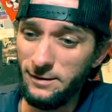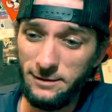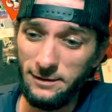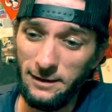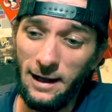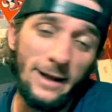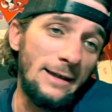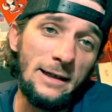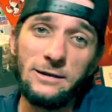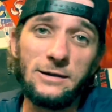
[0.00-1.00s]
like
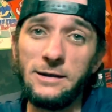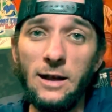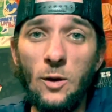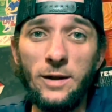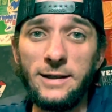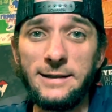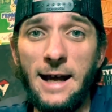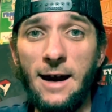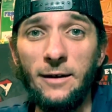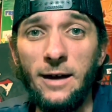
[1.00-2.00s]
it's slowing us
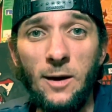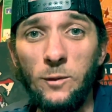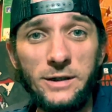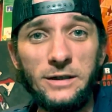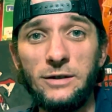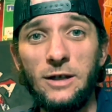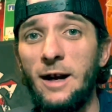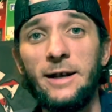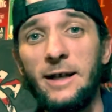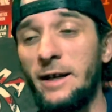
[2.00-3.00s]
down and we just
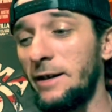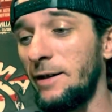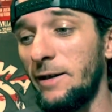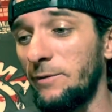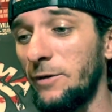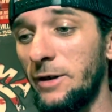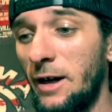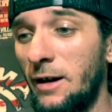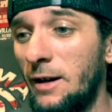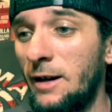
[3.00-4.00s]
trying to get it done for
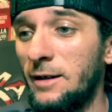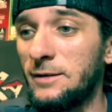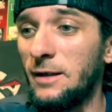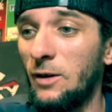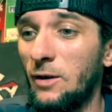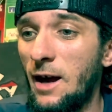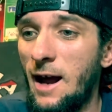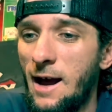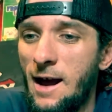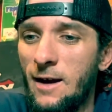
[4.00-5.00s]
y'all so
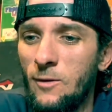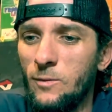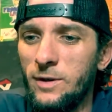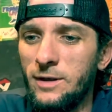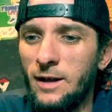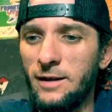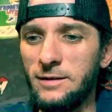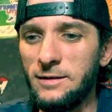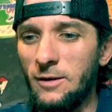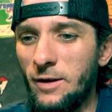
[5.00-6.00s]
I, I don't really like to
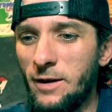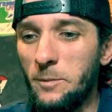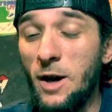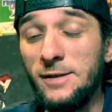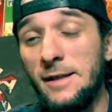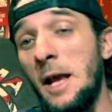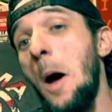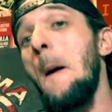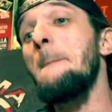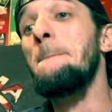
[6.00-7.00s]
slow down the process
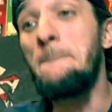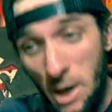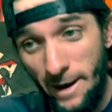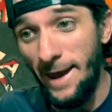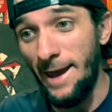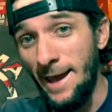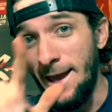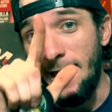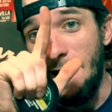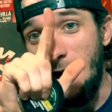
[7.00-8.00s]
but
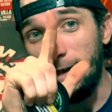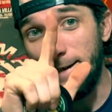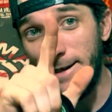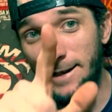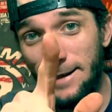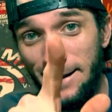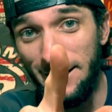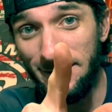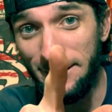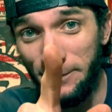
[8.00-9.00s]
i did
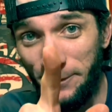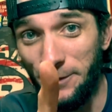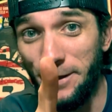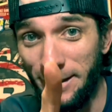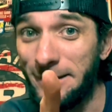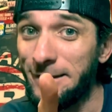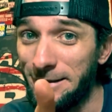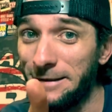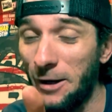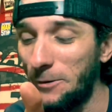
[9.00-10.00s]
get some footage
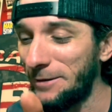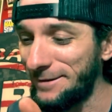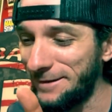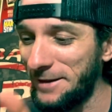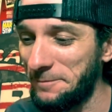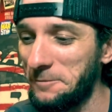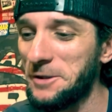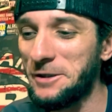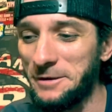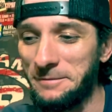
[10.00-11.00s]
y'all
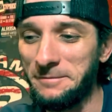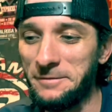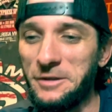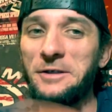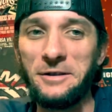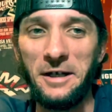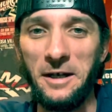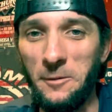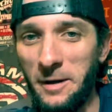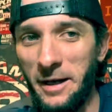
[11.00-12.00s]
just just check out what